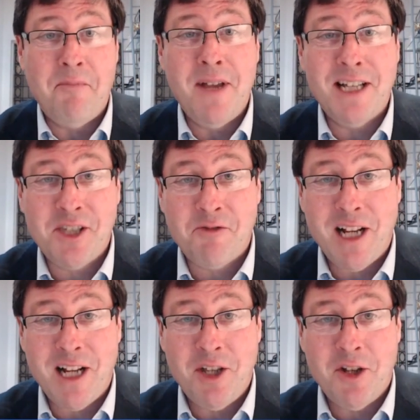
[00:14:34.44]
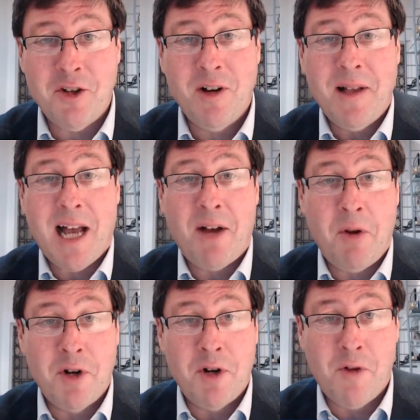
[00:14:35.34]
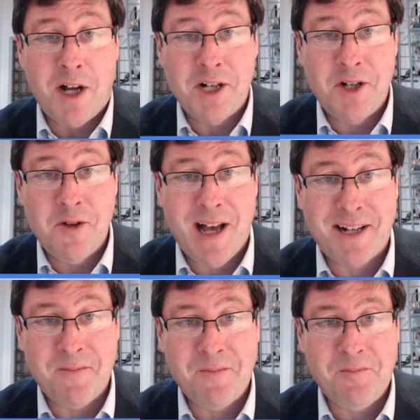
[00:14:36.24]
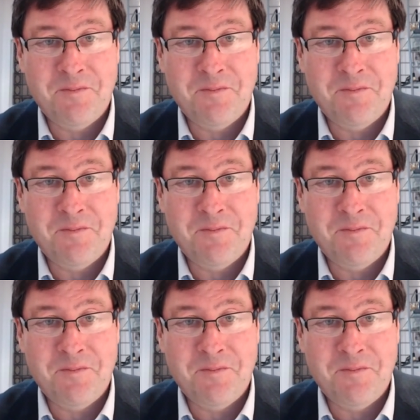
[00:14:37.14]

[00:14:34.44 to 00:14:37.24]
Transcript: they miss the real you, and we wouldn't want to do that.